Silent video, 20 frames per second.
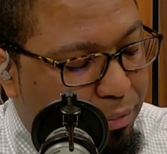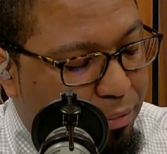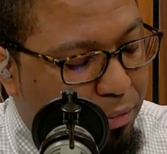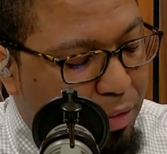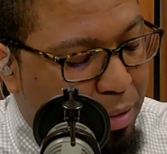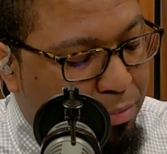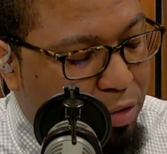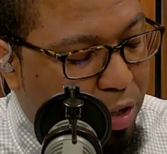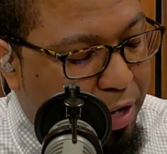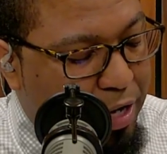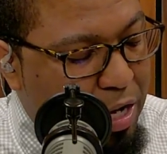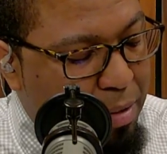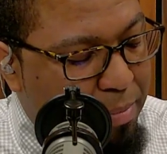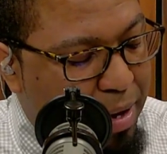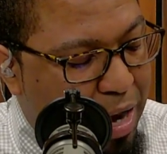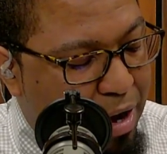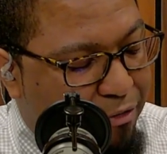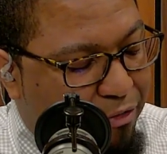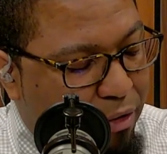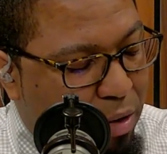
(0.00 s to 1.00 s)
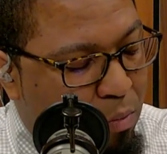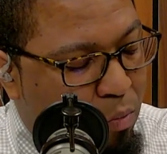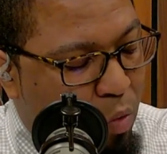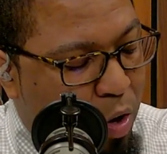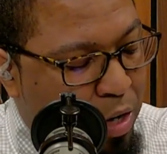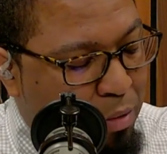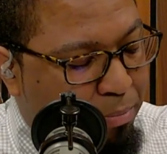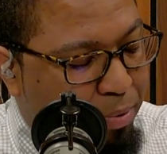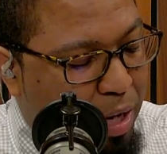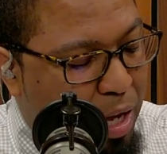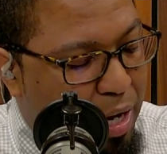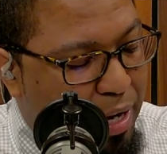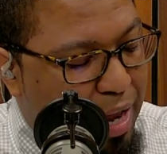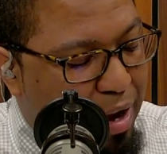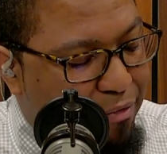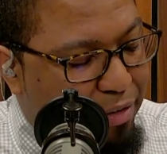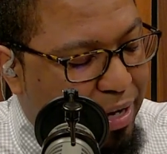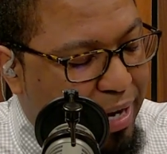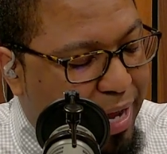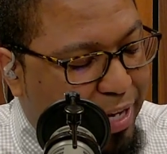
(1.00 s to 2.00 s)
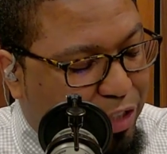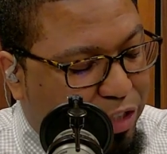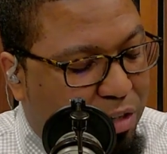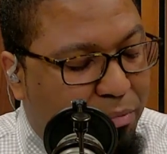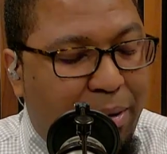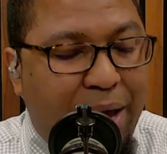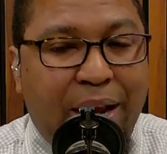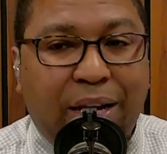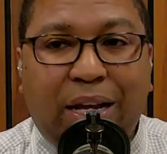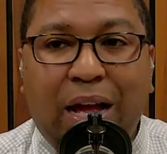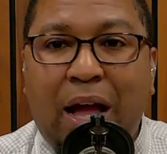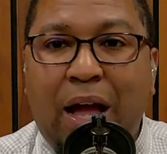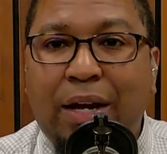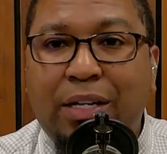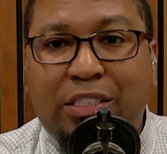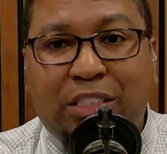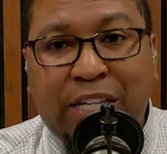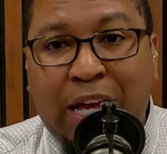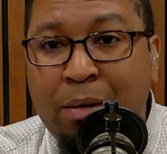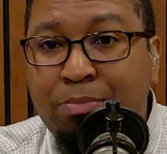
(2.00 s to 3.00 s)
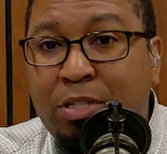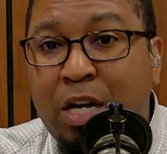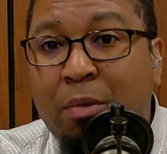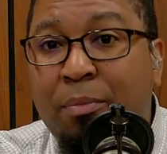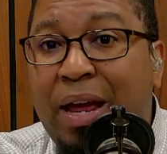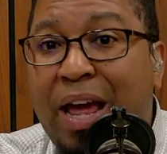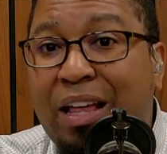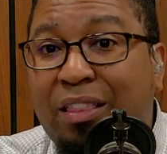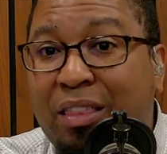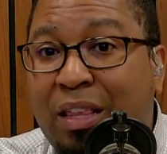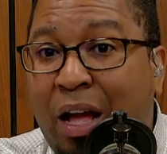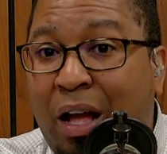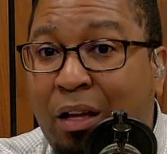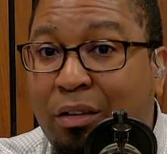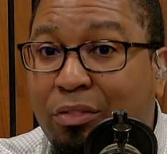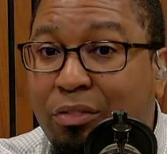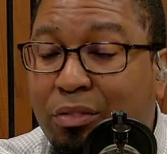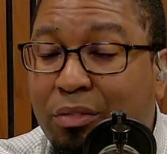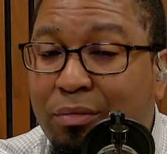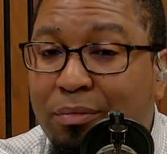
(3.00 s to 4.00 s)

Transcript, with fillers: I'm sorry, he made from one blood every nation of mankind. same term, ethnos.